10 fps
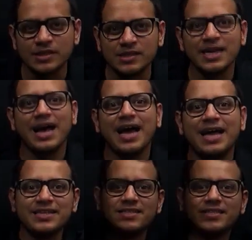and thus
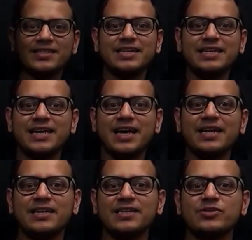this entire is
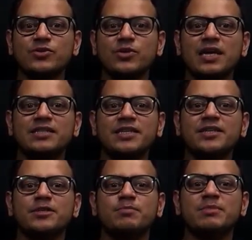known as Indus
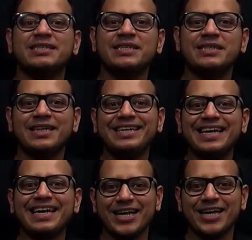basin. The entire
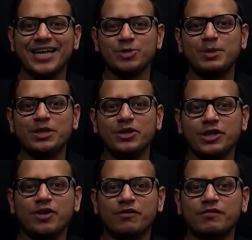catchment area of
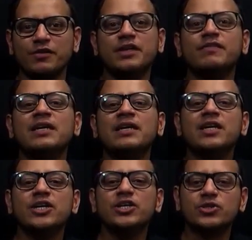a river is
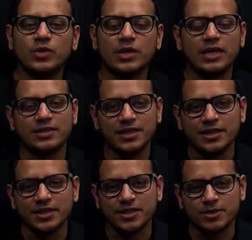known as an Indus
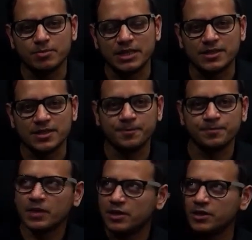basin.
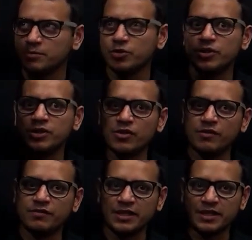Tributaries of
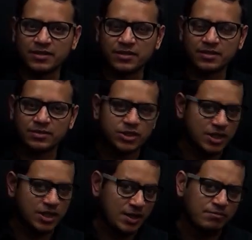Indus, Jhelum
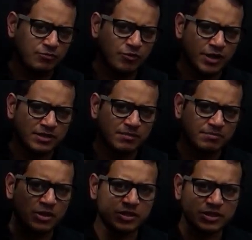for example, or
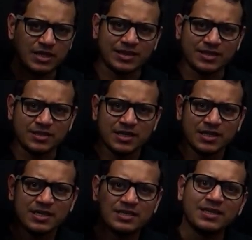
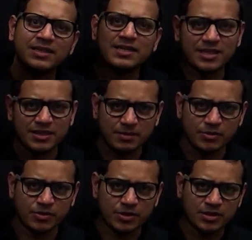Satluj ka tributaries,